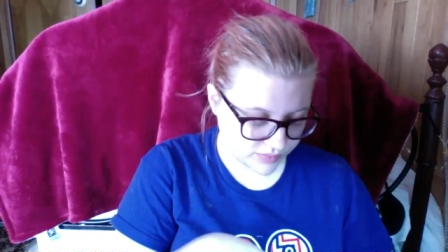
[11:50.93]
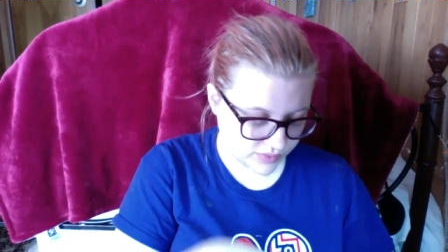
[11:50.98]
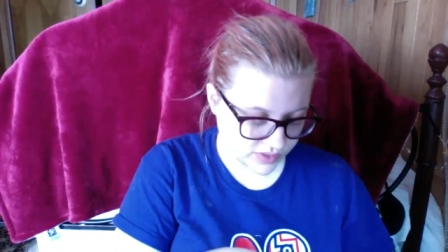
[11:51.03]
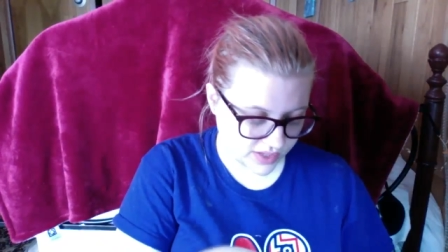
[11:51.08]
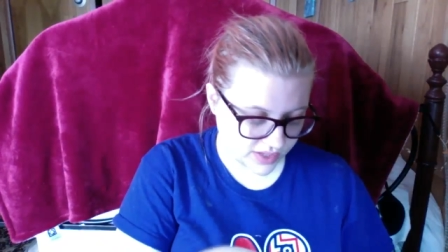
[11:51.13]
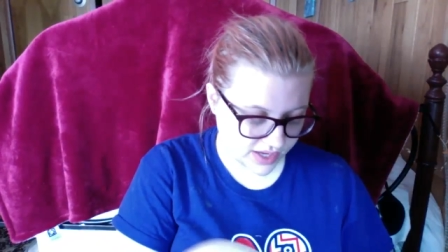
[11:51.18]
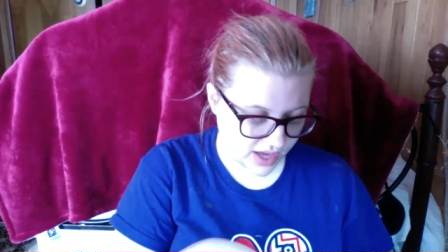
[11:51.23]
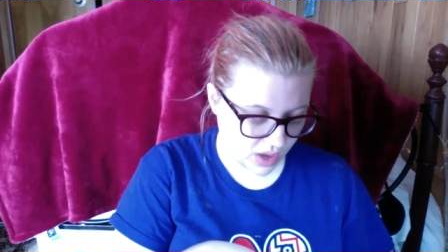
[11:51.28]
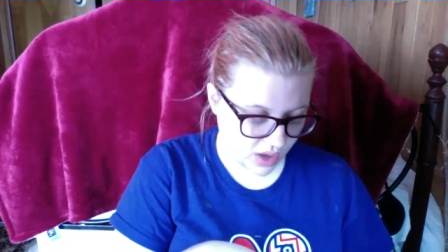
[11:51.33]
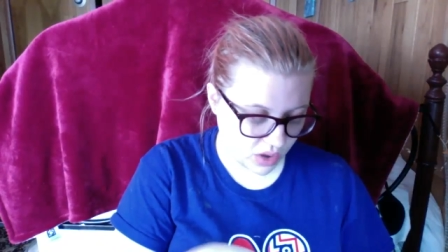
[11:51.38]

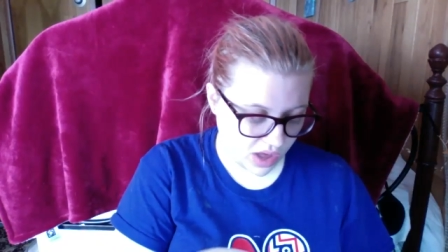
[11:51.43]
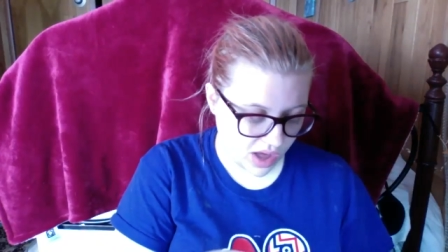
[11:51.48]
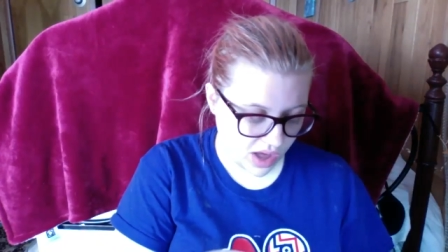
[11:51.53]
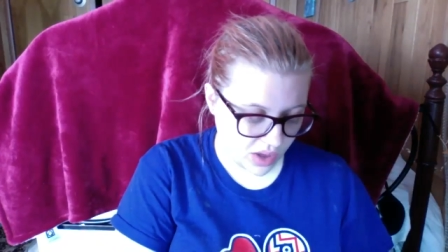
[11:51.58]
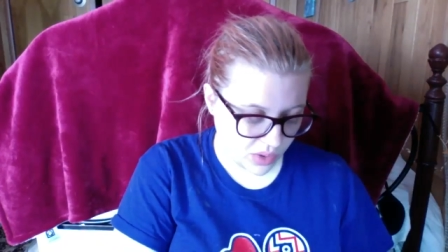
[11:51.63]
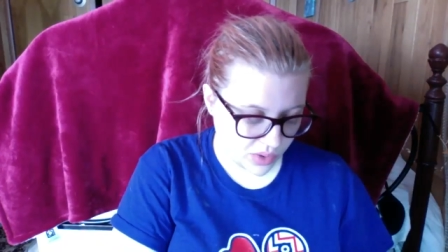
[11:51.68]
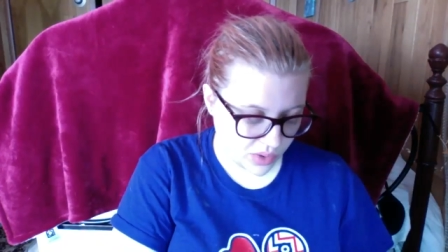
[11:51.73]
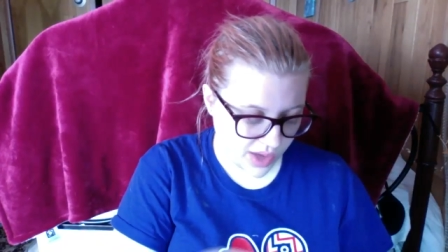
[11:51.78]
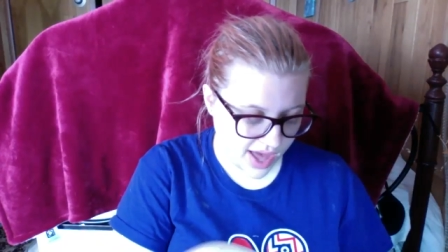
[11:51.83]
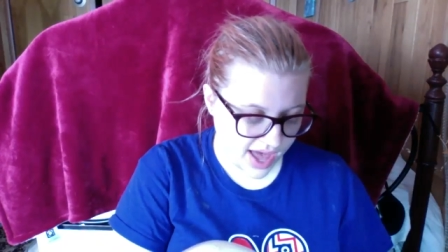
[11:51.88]
Like,
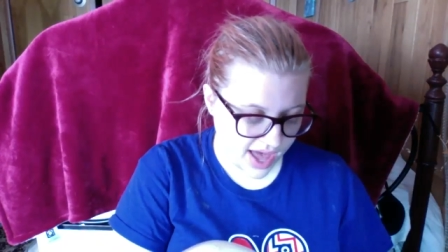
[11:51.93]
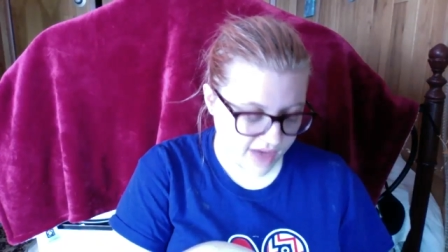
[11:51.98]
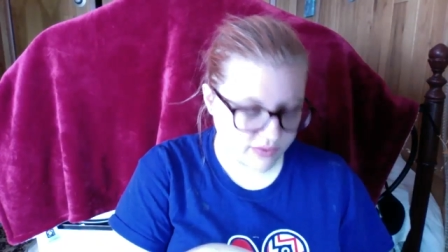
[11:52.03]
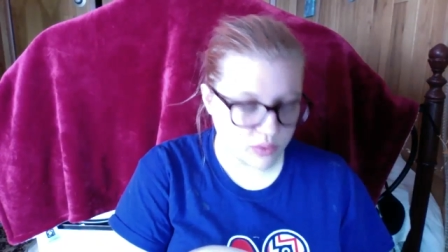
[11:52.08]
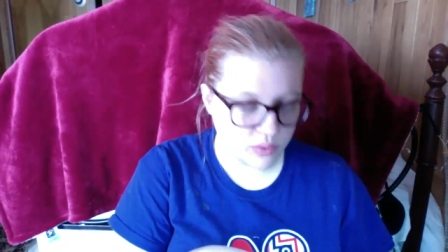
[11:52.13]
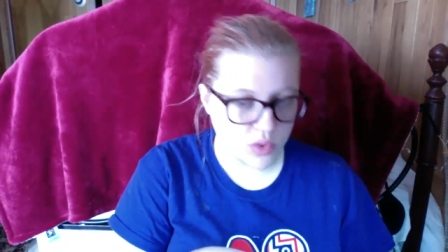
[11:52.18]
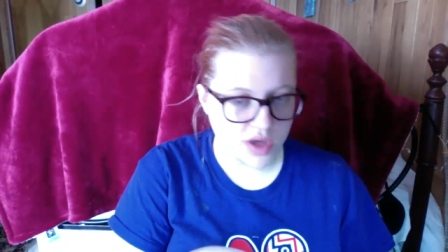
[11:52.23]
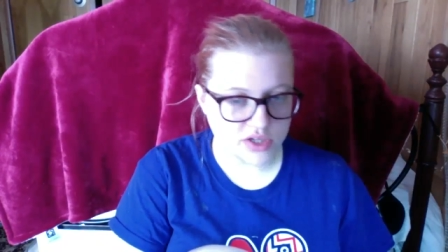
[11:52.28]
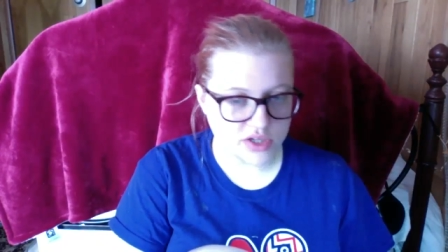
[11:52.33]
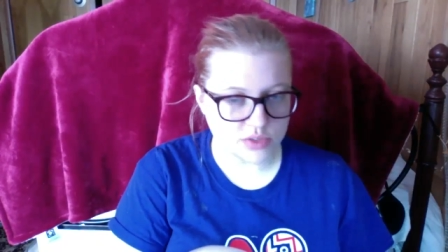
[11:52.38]
I
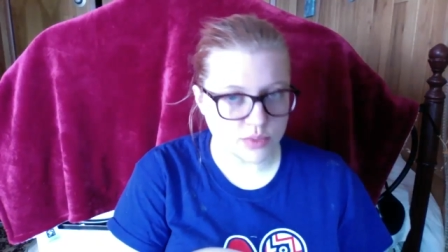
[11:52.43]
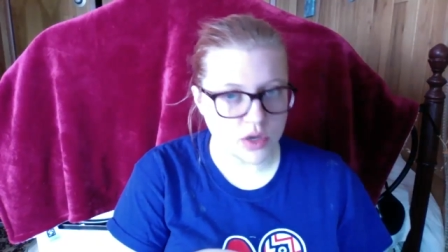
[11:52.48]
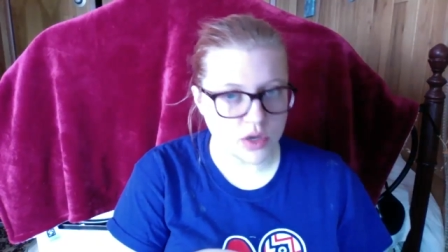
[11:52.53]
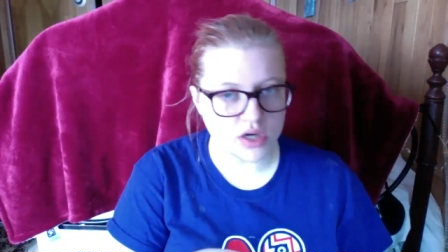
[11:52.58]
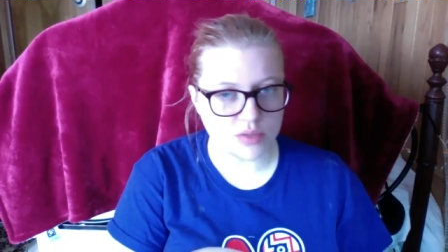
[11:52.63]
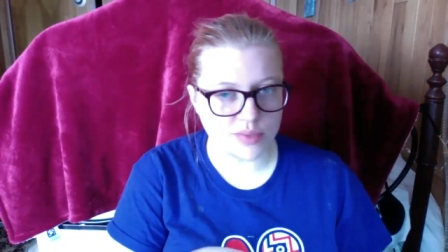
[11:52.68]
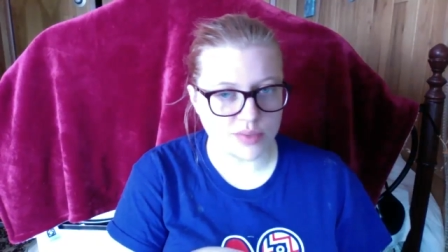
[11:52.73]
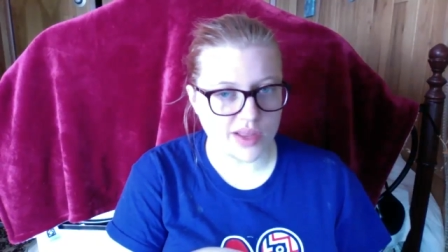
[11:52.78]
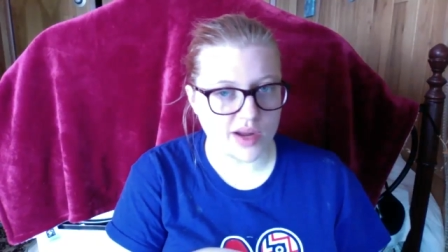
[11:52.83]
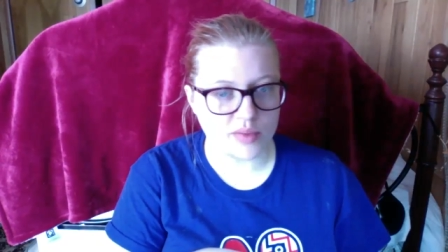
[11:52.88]
haven't watched
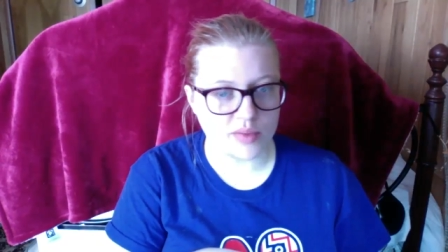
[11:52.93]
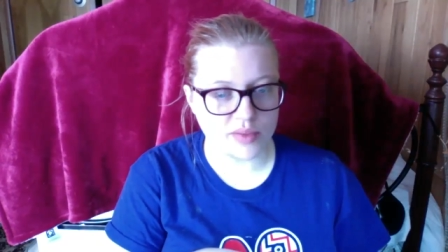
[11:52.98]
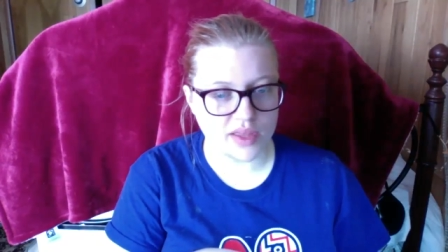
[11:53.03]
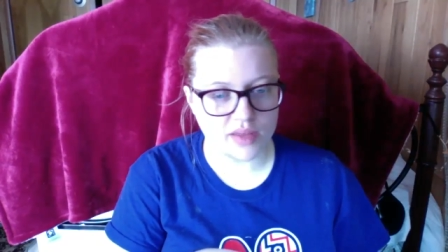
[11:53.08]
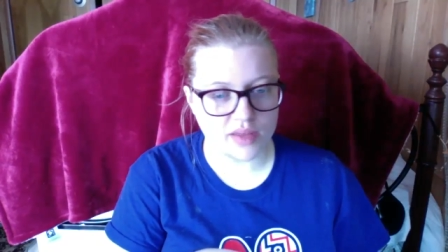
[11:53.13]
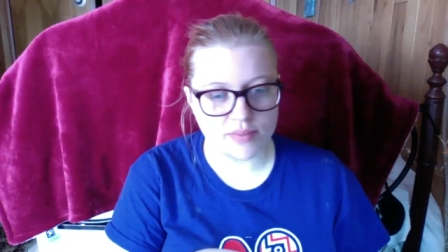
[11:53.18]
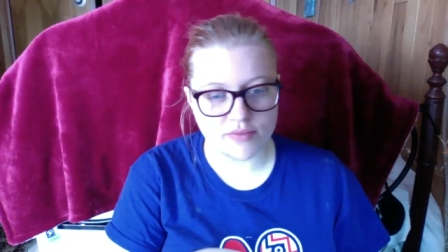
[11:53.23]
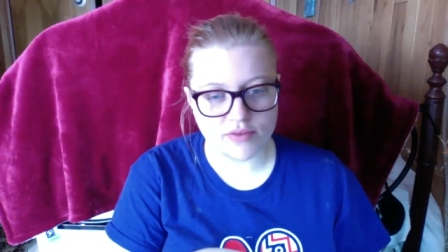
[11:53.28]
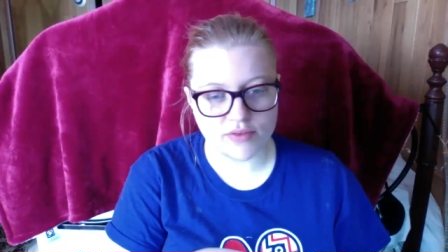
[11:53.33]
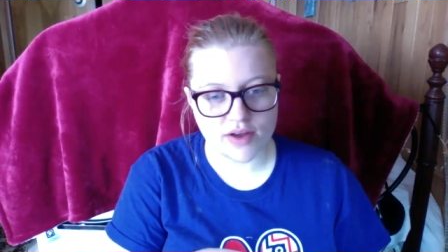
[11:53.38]
Markiplier play
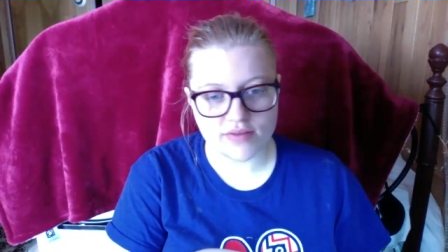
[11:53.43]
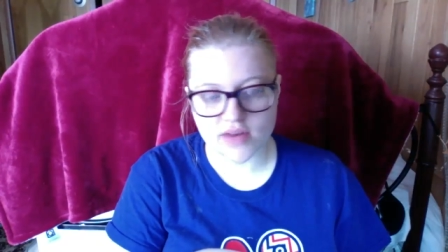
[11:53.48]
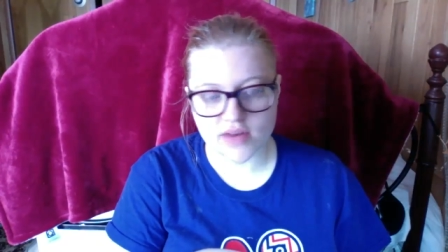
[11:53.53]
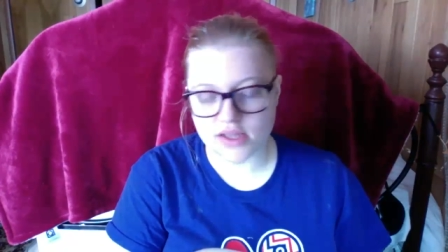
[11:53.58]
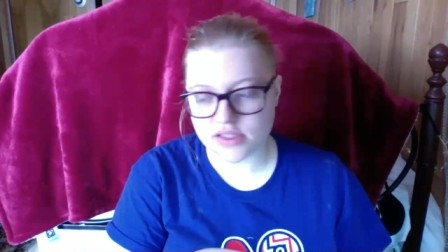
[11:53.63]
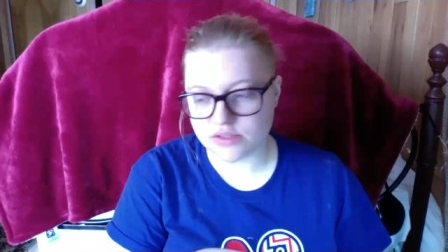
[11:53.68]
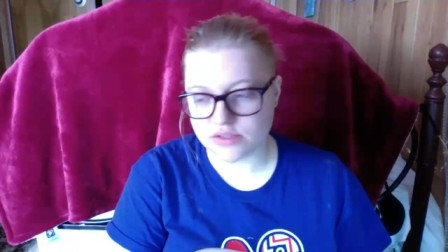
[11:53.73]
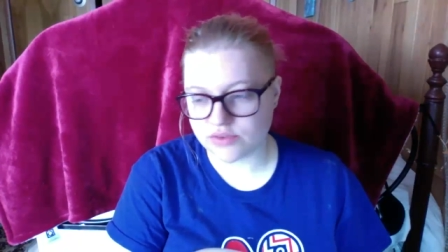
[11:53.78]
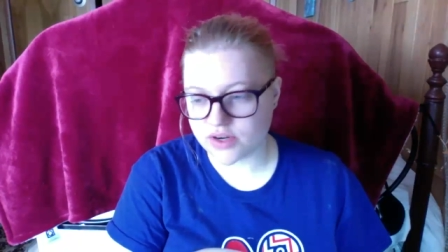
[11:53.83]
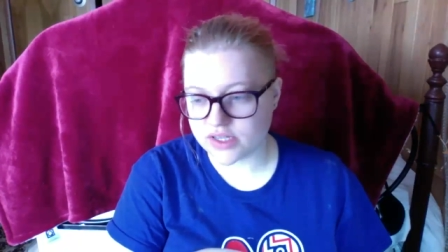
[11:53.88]
Five
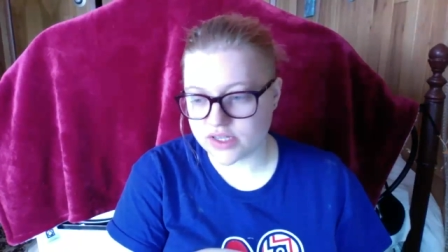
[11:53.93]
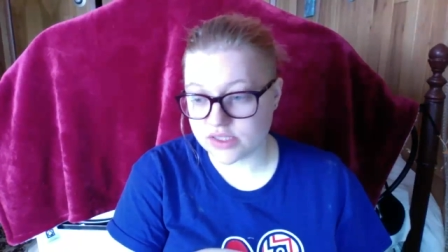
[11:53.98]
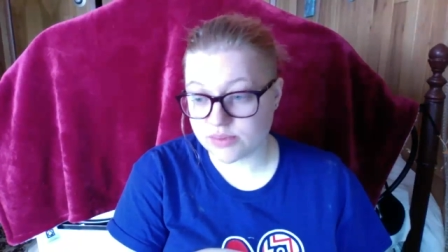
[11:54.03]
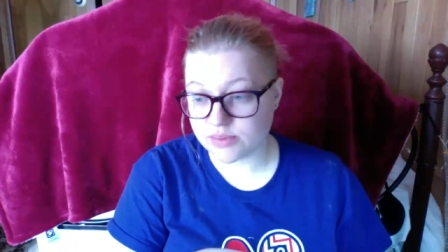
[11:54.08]
Nights at Freddy's,